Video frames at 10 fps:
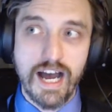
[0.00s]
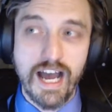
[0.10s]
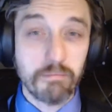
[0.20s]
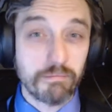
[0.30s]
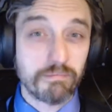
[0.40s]

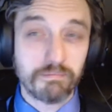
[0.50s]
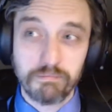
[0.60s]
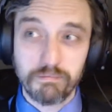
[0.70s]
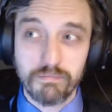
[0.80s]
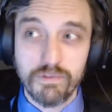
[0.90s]
I'm
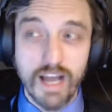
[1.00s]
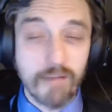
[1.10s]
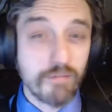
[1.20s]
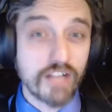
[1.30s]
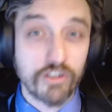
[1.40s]

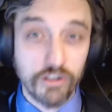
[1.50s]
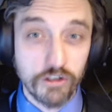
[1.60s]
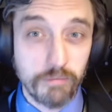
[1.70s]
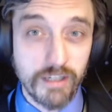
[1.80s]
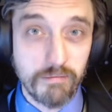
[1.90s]
I'm not
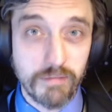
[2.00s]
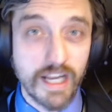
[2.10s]
stupid,